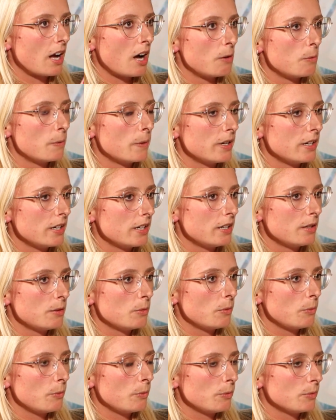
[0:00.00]

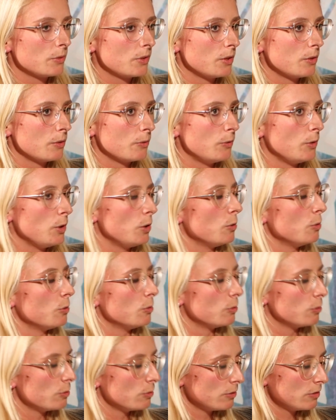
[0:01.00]
cover the
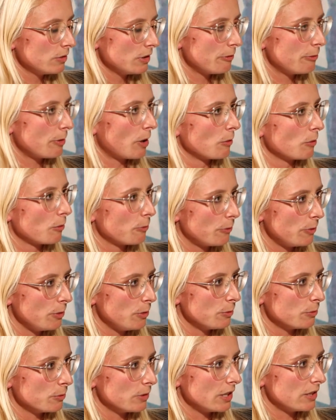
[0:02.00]
view in front of
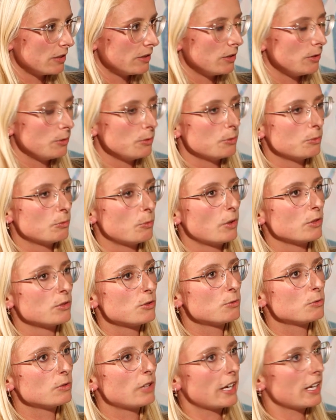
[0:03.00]
you that you
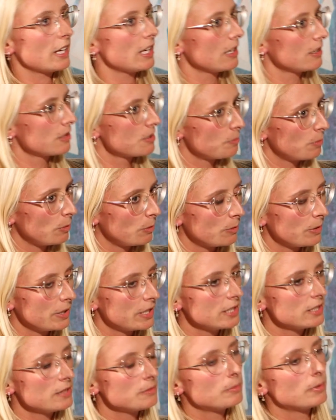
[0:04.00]
want to like explore
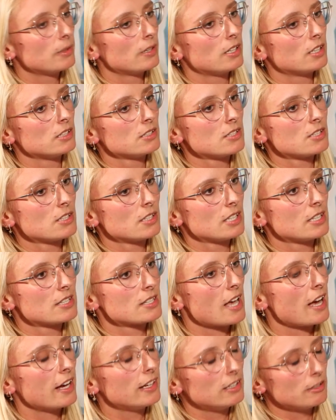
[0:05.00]
it, but
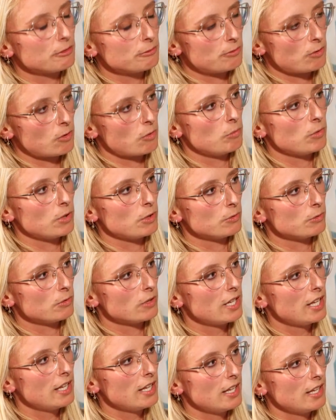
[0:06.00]
it's hiding from
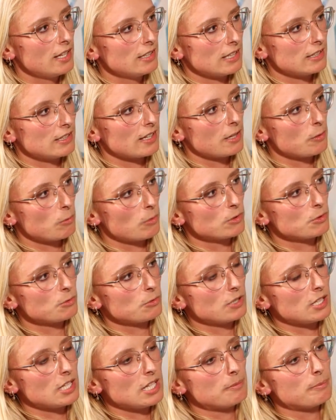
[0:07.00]
you. That I want
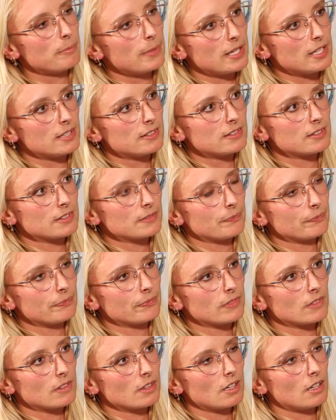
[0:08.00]
to keep it
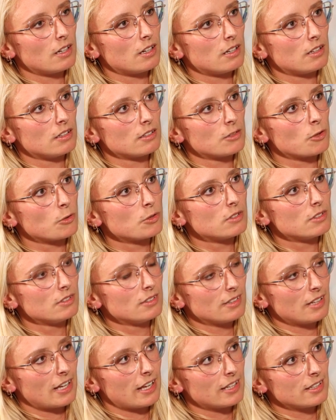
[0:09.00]
not
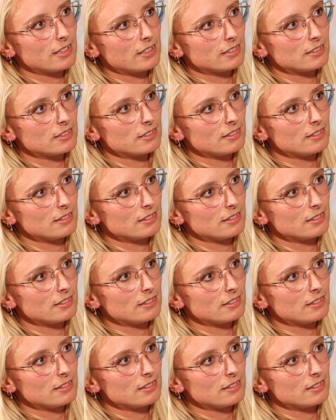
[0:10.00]
like